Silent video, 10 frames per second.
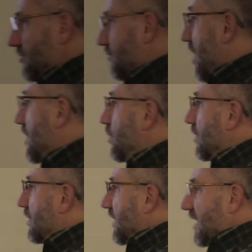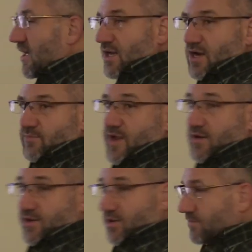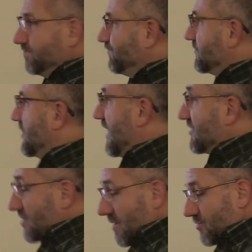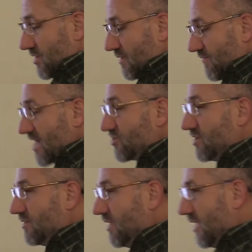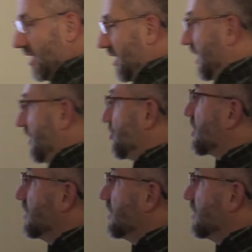can use rock wool and an air barrier. So that stops your convection and your